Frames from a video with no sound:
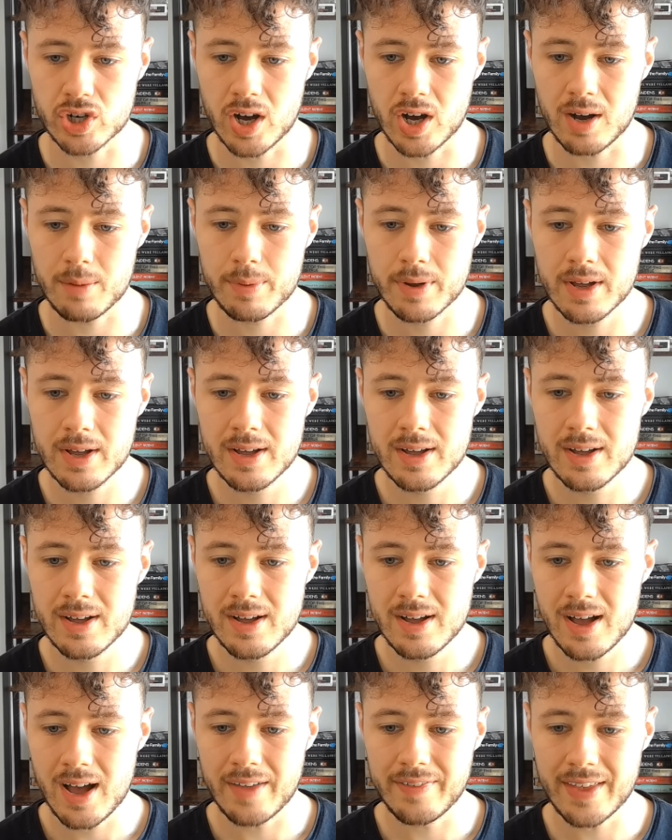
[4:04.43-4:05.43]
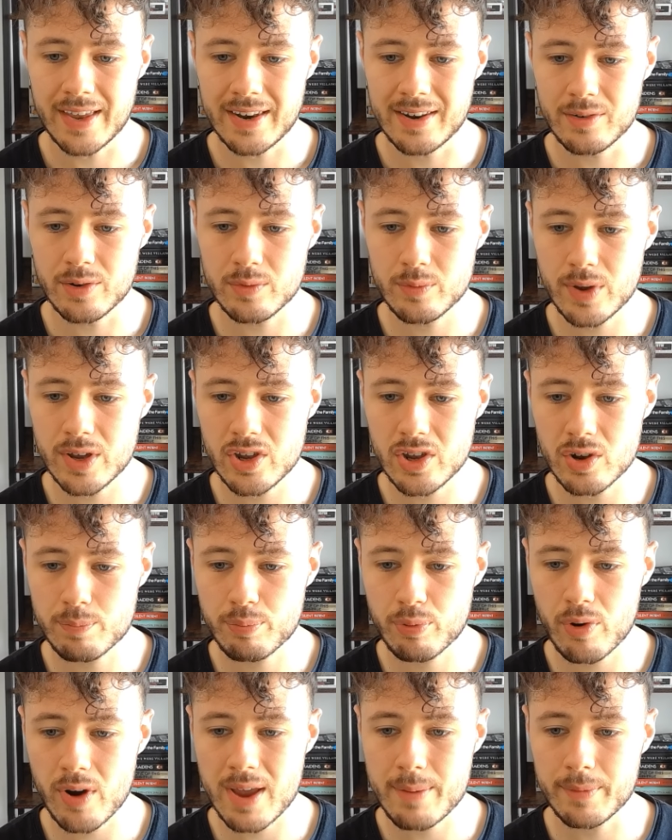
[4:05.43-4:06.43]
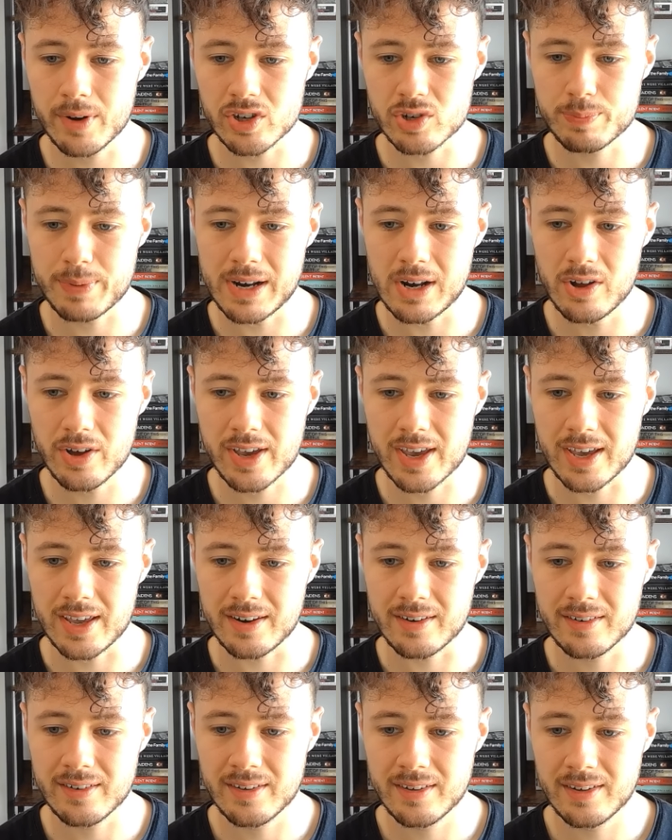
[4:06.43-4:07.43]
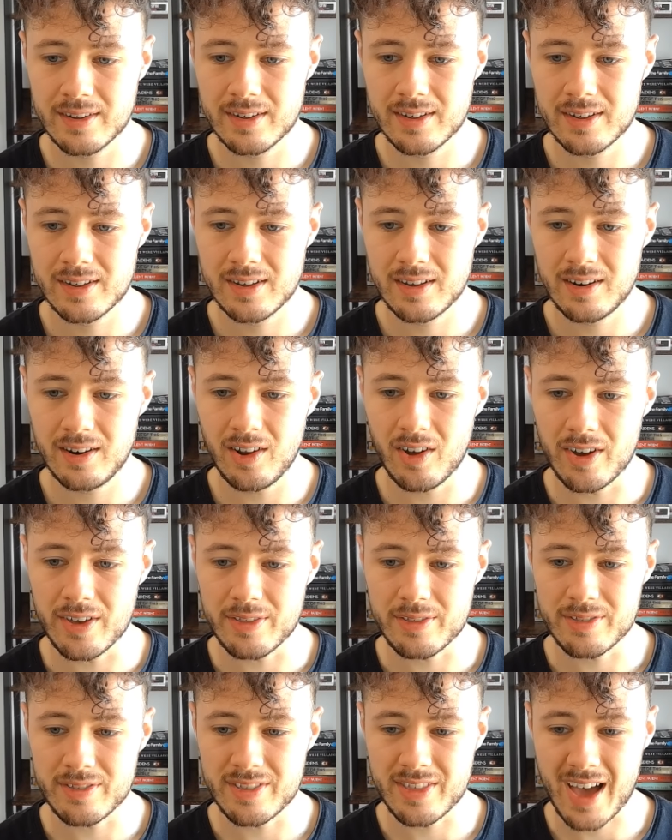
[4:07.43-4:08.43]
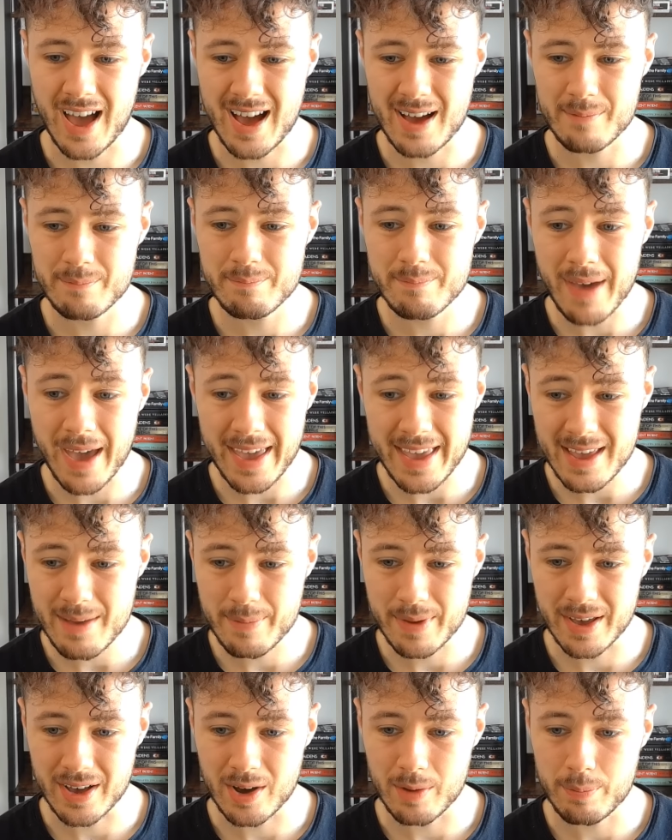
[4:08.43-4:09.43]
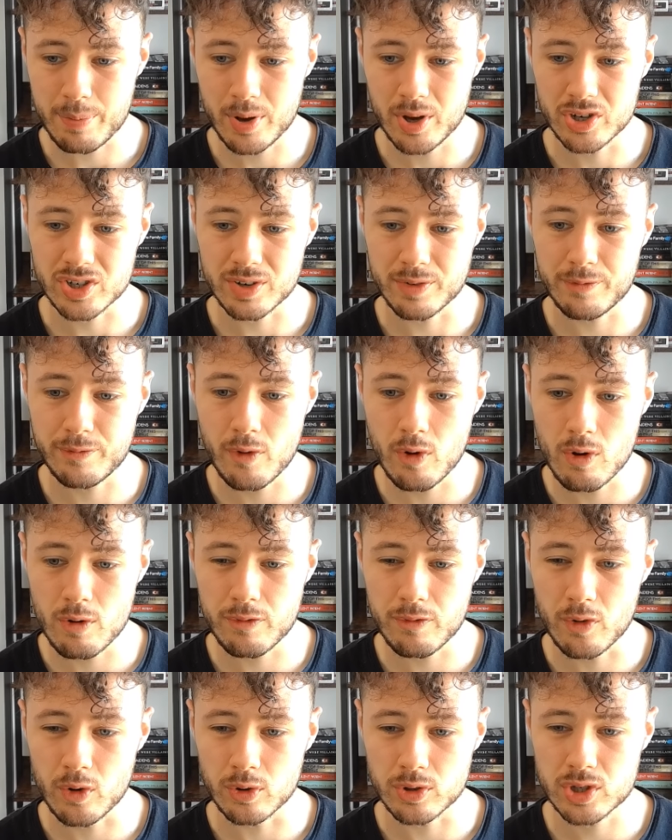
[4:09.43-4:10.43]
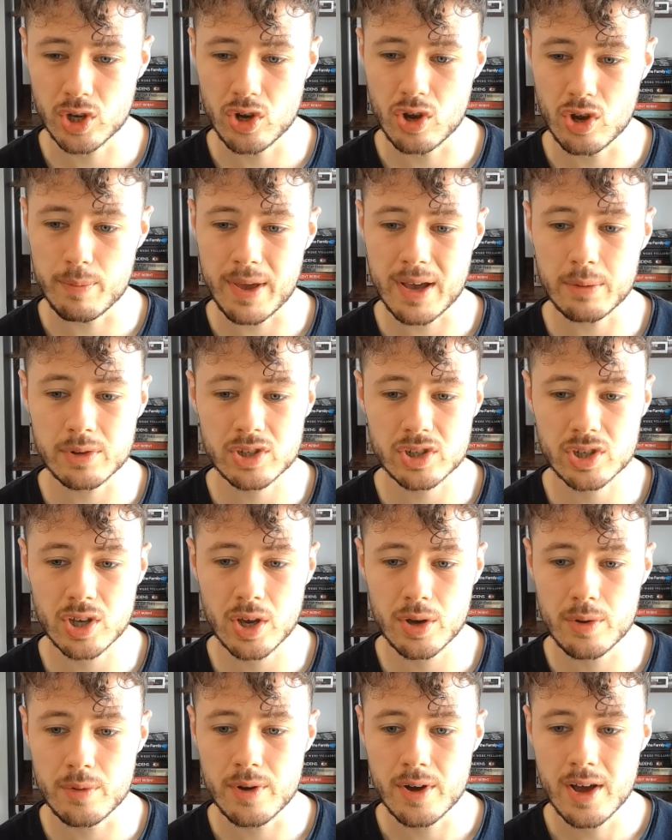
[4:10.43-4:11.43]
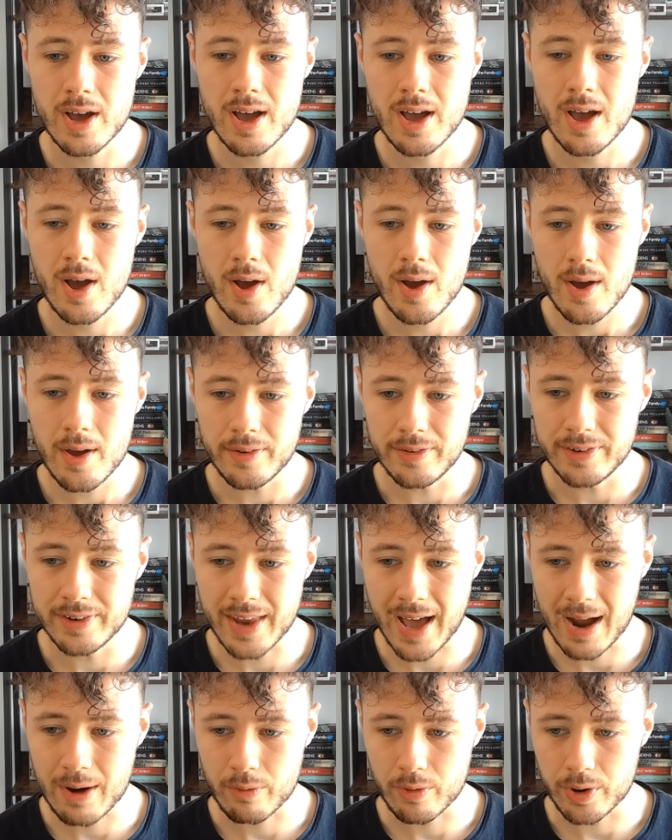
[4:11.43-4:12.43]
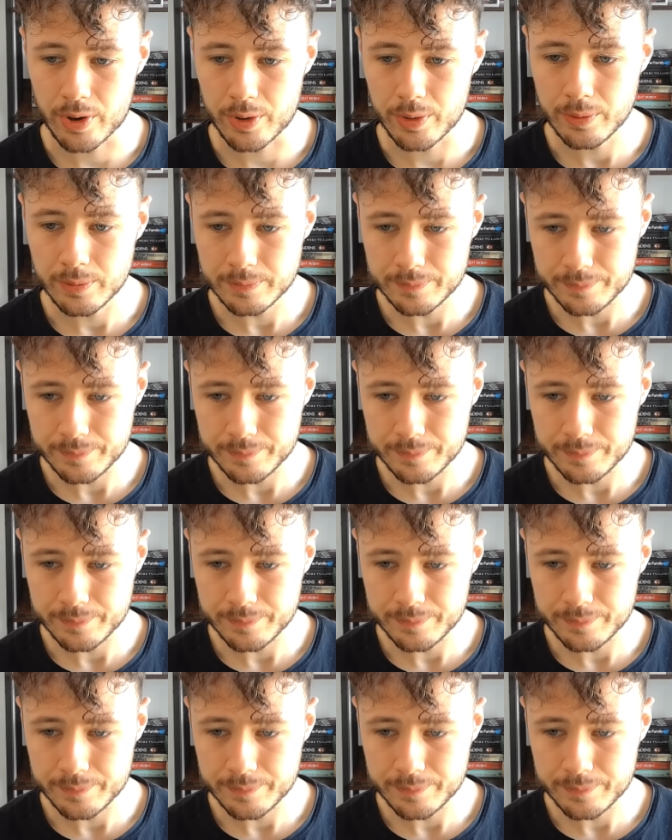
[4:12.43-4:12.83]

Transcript: up. And then you'd pretty much be looking like that, maybe at a push, a 4-4-2. But it was so narrow